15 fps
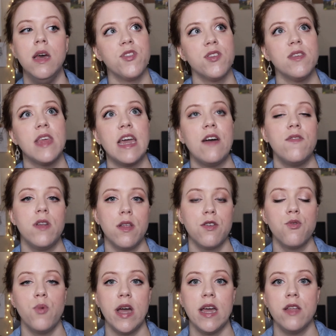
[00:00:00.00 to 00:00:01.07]
so that they have
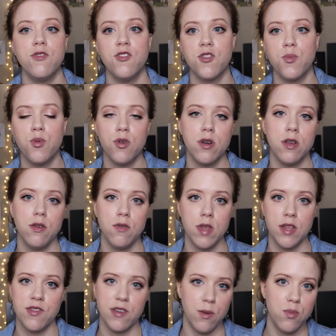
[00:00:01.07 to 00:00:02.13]
another way to support you
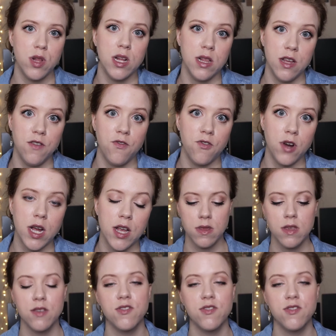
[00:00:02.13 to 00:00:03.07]
that's completely free.